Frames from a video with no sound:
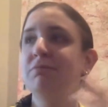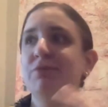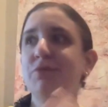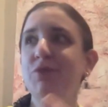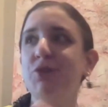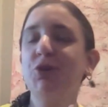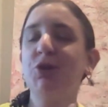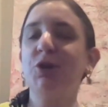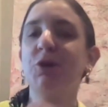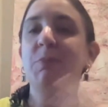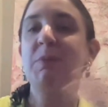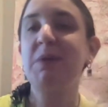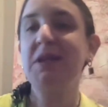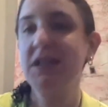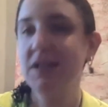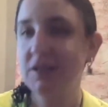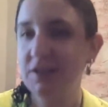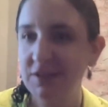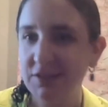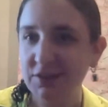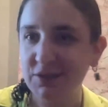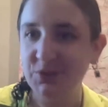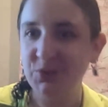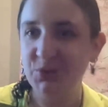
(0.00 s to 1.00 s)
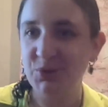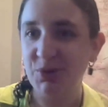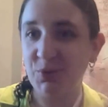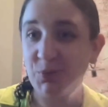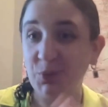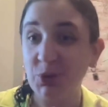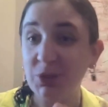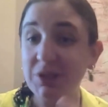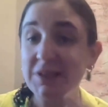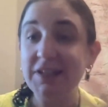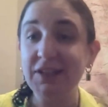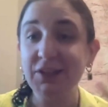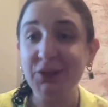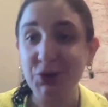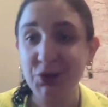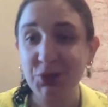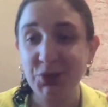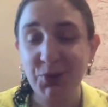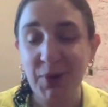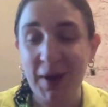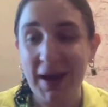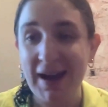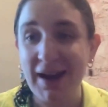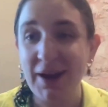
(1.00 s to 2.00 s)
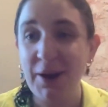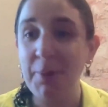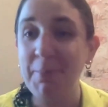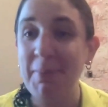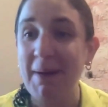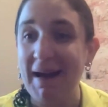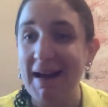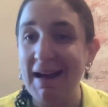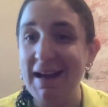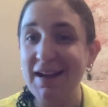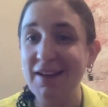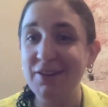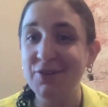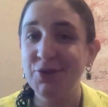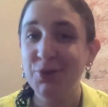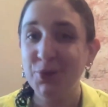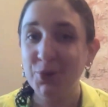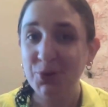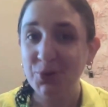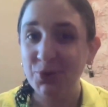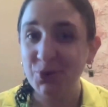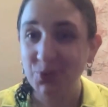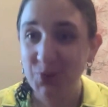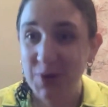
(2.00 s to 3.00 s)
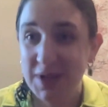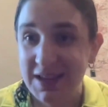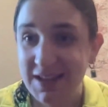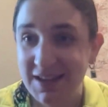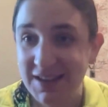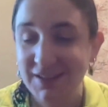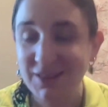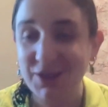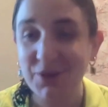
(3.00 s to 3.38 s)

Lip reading: European or world leader who had a bad week.